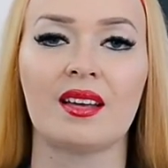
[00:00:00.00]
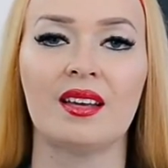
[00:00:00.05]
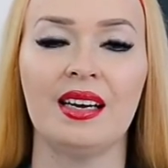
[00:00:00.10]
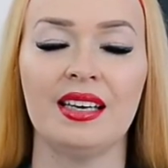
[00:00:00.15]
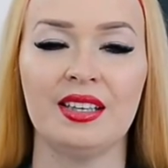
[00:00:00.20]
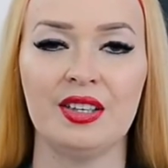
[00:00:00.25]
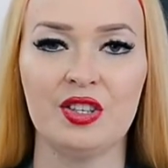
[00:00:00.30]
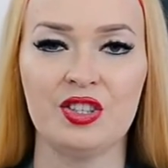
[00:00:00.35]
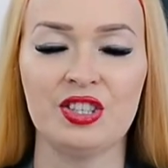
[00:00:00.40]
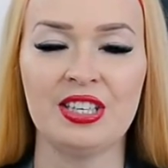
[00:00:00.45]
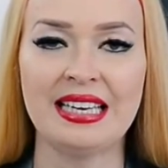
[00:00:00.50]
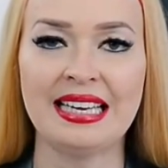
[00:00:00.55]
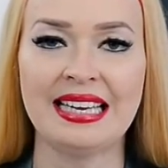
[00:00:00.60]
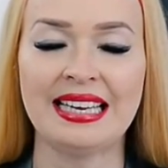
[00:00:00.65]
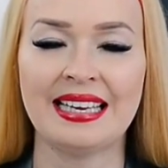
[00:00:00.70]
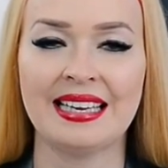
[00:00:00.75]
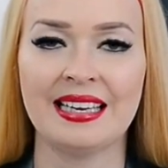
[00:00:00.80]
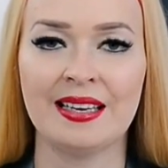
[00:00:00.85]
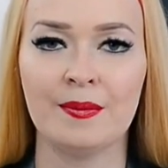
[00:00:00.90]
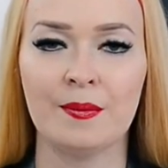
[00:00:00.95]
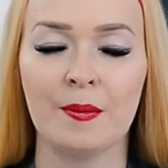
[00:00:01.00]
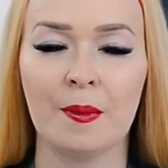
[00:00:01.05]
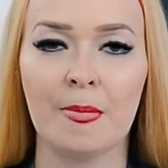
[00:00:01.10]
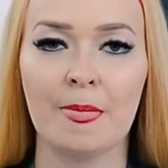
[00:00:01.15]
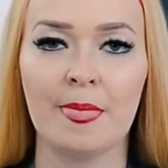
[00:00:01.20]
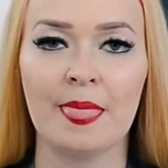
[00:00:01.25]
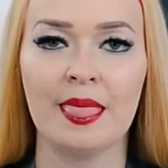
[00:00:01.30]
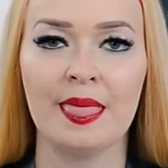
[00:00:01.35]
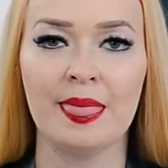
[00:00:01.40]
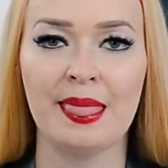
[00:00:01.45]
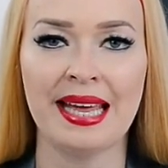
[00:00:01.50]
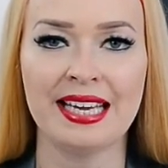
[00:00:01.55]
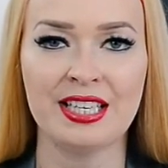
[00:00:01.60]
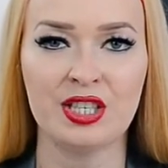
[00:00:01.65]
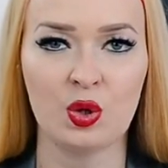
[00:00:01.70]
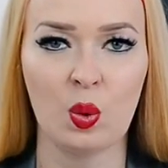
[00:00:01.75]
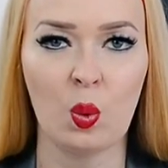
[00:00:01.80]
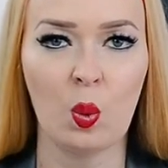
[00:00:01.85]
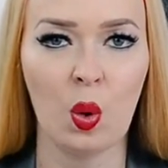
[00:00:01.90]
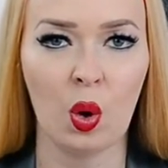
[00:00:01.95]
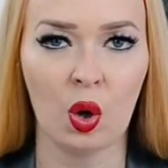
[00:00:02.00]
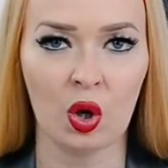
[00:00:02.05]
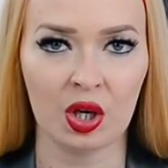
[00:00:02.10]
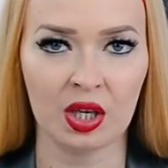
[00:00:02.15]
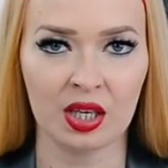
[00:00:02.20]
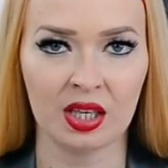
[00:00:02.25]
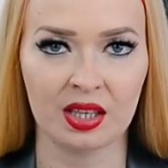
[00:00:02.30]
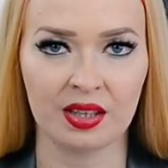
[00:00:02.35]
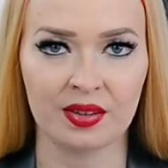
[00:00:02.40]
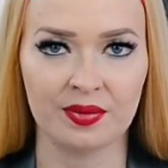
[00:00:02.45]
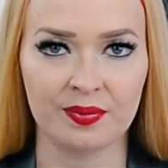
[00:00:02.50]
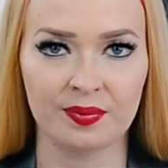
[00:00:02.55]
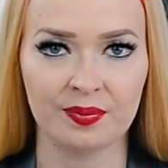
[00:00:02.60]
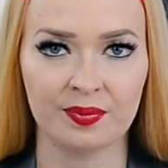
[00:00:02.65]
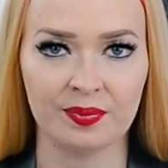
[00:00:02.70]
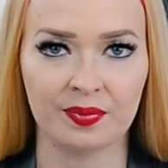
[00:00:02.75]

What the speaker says: I usually hear network.